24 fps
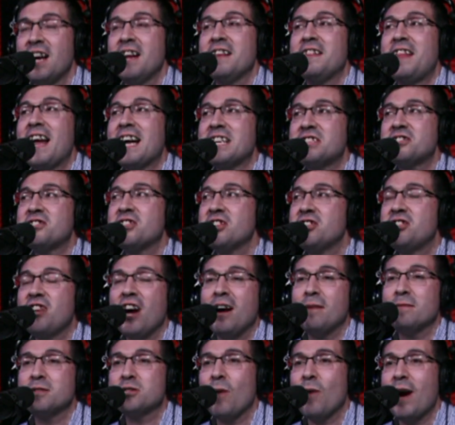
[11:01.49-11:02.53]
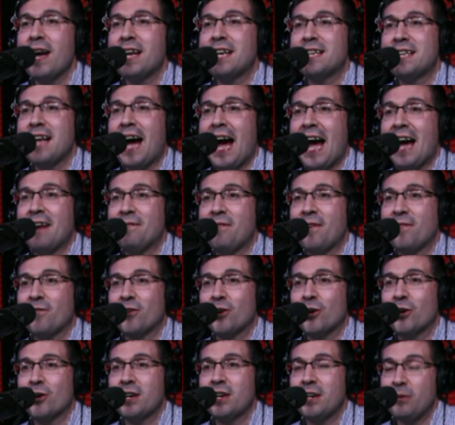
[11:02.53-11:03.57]
That's the dumbest way to die I've ever
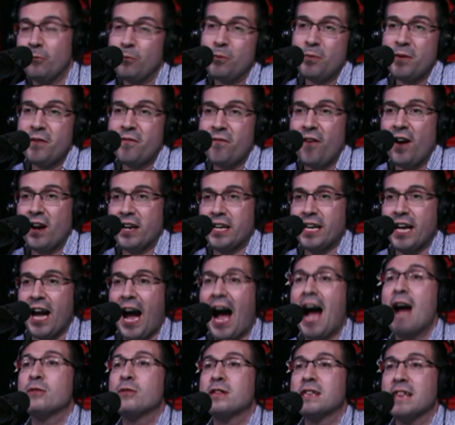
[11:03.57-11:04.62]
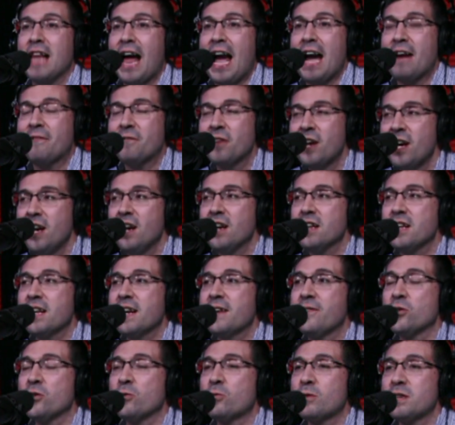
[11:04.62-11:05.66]
heard. It would be funny. I would laugh. Like
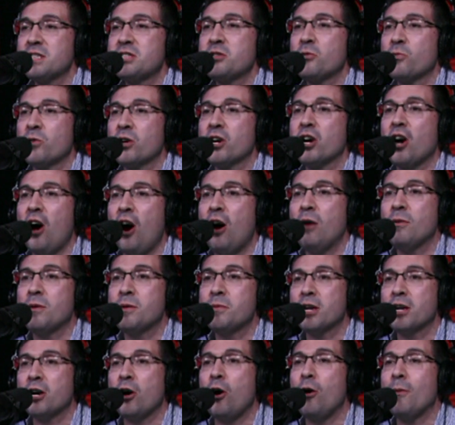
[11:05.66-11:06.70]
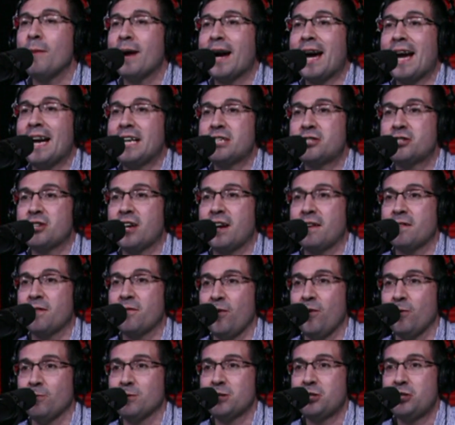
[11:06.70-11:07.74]
if Larissa were to call me and be like, "Oh my god, I just got off the
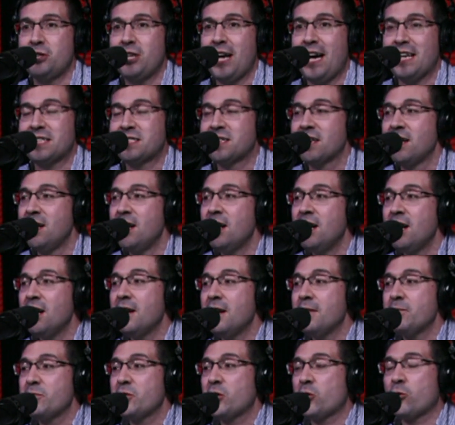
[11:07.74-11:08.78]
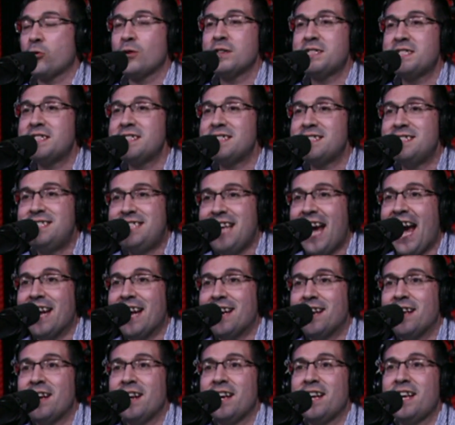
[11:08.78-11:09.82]
phone with Jess. Chris is
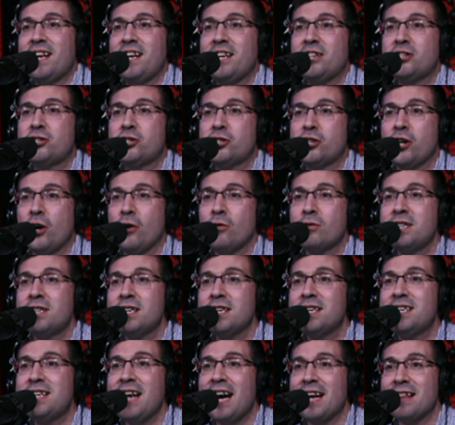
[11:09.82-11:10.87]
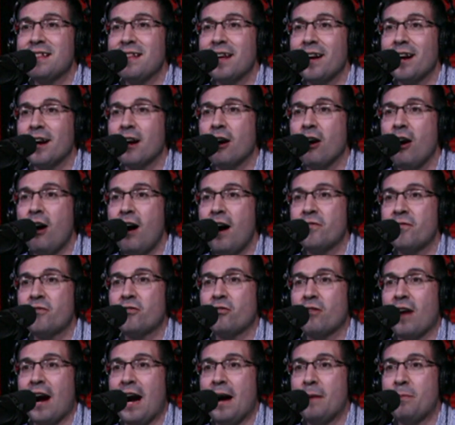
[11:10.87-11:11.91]
dead. He choked to death on a cough
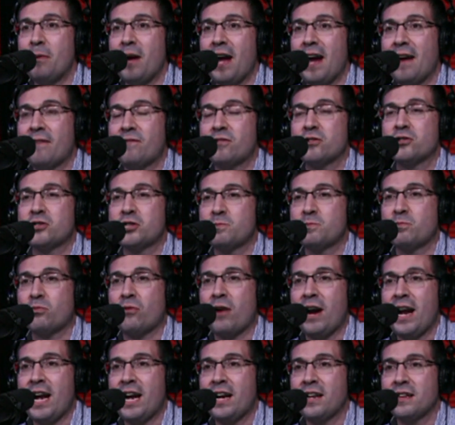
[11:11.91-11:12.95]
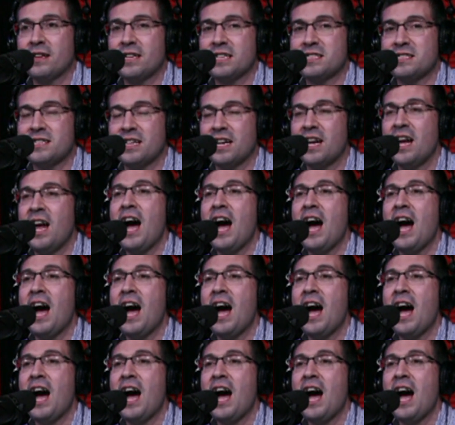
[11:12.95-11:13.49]
drop after spraying this thing."